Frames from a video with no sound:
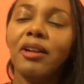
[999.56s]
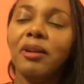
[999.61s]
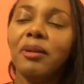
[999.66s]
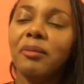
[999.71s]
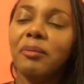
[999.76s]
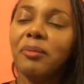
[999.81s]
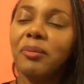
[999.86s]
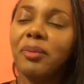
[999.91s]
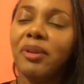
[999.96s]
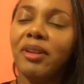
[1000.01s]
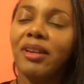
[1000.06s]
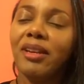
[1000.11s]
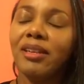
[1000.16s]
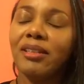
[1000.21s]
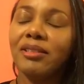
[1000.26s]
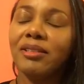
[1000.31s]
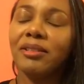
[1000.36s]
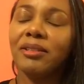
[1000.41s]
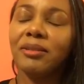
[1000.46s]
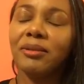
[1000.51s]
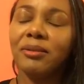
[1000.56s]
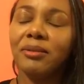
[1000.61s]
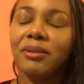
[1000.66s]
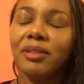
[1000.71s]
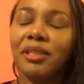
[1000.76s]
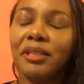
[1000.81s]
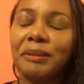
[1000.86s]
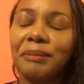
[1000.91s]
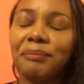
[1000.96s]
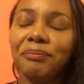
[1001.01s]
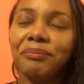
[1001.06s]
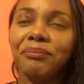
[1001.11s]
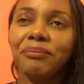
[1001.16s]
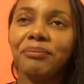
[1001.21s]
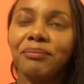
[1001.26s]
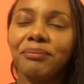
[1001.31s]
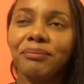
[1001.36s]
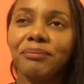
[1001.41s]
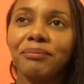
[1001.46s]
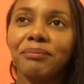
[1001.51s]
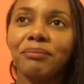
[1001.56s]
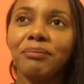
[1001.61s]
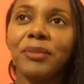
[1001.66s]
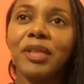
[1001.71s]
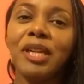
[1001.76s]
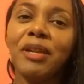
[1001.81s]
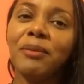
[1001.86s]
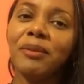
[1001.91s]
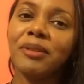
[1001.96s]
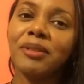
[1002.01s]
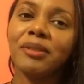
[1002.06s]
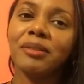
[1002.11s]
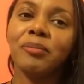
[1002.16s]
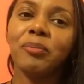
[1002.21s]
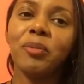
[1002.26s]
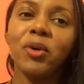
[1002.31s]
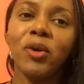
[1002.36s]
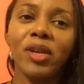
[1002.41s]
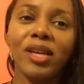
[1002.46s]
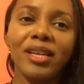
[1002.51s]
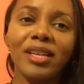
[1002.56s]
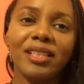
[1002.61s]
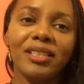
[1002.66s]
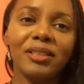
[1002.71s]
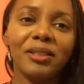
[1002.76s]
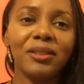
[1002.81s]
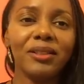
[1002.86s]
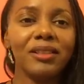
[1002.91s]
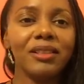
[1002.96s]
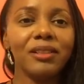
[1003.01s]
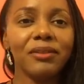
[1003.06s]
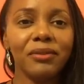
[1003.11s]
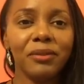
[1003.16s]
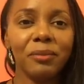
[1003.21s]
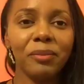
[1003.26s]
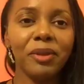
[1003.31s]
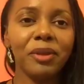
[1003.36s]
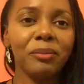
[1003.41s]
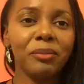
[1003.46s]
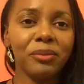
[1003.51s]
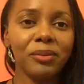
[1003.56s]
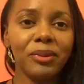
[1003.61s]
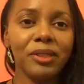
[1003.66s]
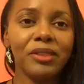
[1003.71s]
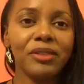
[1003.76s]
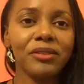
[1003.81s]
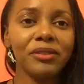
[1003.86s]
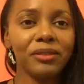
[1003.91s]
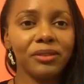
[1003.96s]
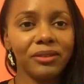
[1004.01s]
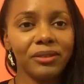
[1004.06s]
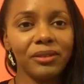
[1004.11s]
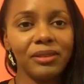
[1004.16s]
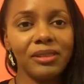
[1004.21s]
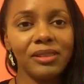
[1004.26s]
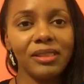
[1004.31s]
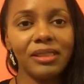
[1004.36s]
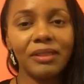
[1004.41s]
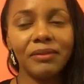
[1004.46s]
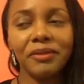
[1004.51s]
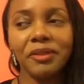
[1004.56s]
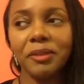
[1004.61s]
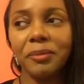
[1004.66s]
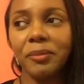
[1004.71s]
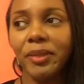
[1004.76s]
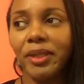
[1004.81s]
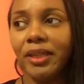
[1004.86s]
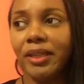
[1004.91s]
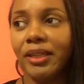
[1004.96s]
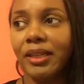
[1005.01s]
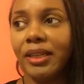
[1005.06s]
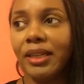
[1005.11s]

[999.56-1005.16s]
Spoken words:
But yeah, so, but he was pointing out all the different people in the circle and stuff to me,